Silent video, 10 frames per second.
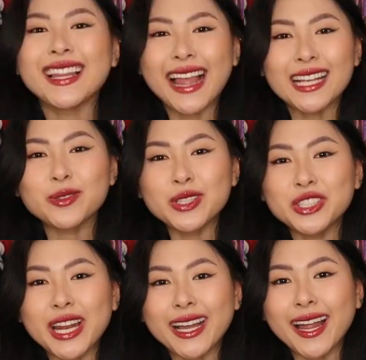The last
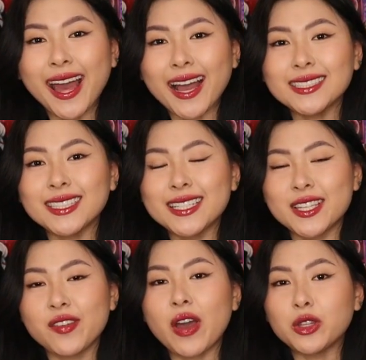question I got asked
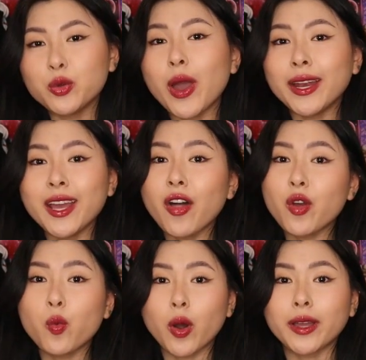is if I do any
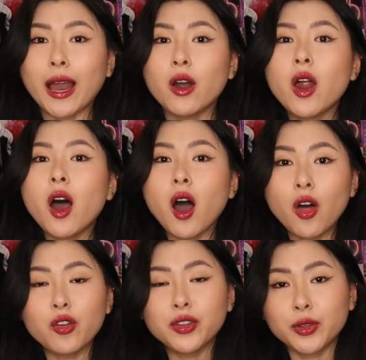other workout
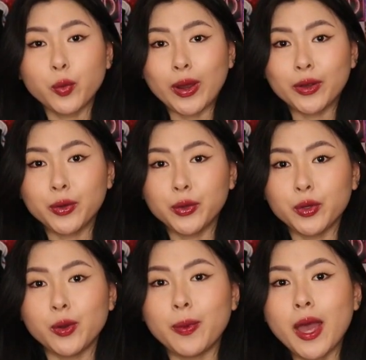other than the weighted
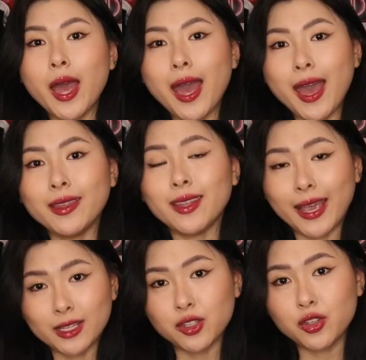hula hoop. And
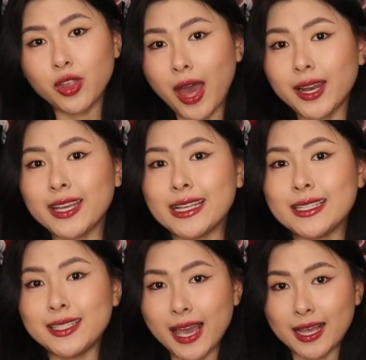the answer to that
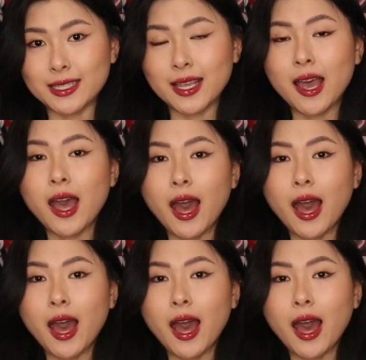is yes.